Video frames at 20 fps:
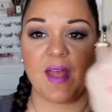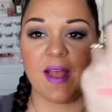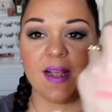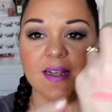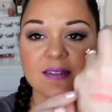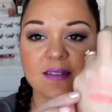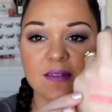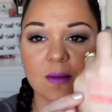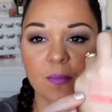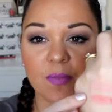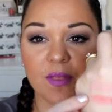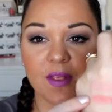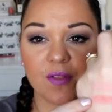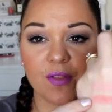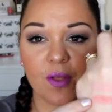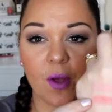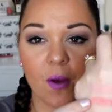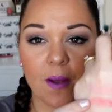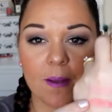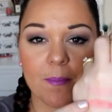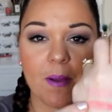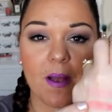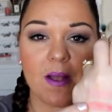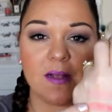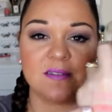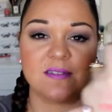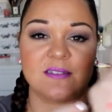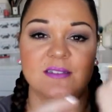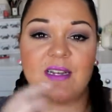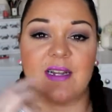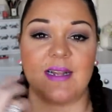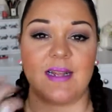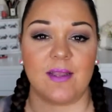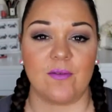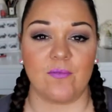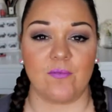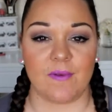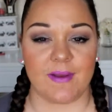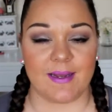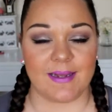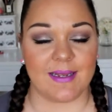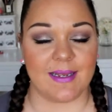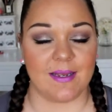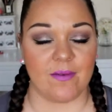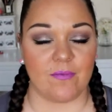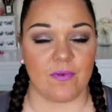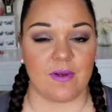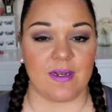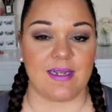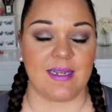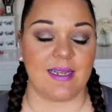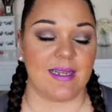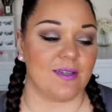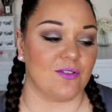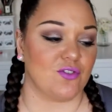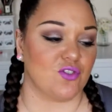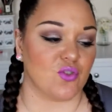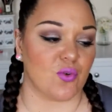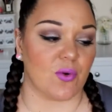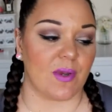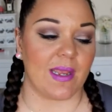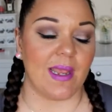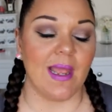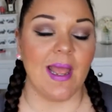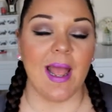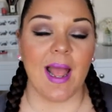That is something that I personally really, really enjoy,